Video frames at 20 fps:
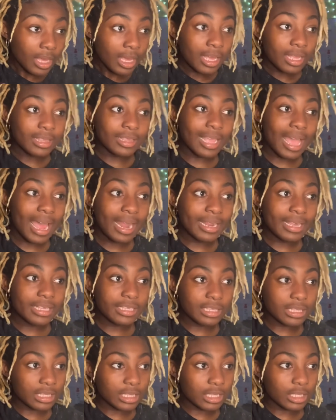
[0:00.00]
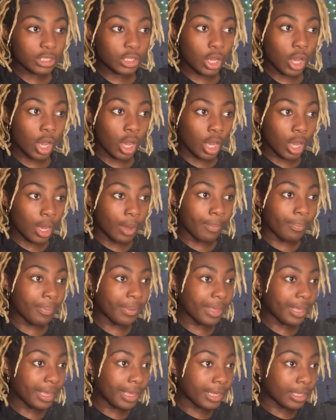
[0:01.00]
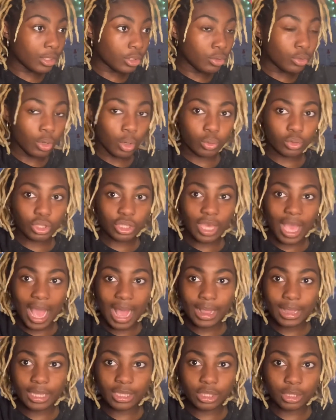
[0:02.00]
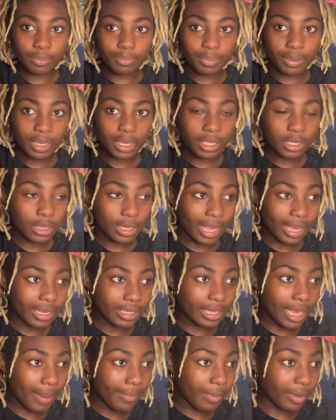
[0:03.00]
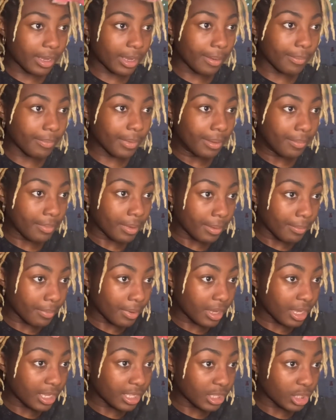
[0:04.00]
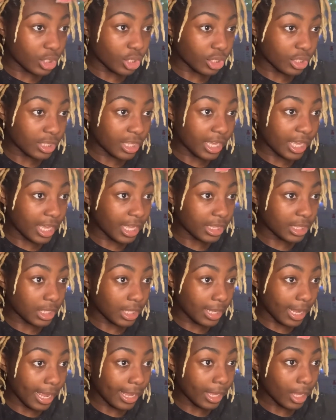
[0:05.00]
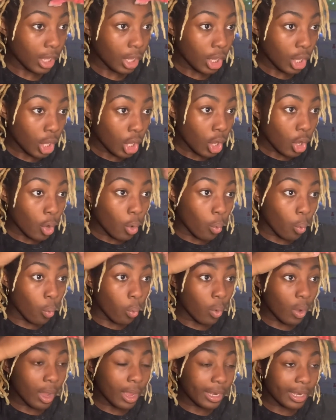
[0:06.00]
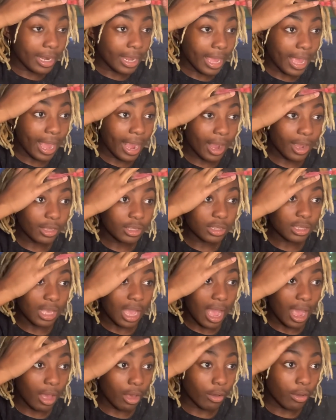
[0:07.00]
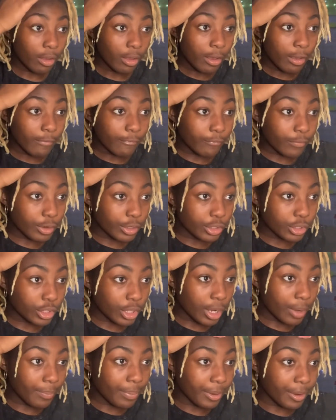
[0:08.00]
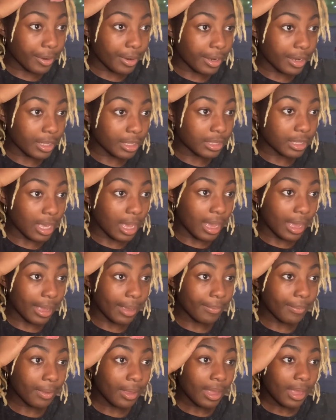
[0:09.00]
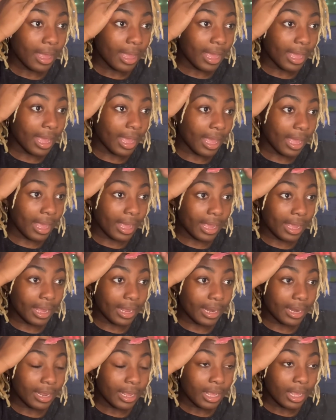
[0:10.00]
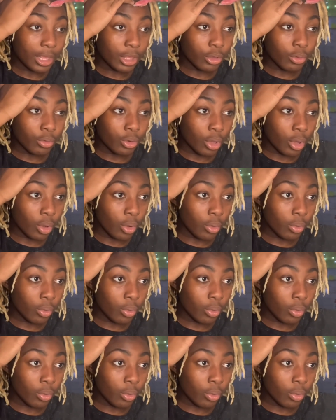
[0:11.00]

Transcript: that is a big, you know, challenge, a big type of commitment, because you're sticking to one hairstyle for a certain period of time, and you know,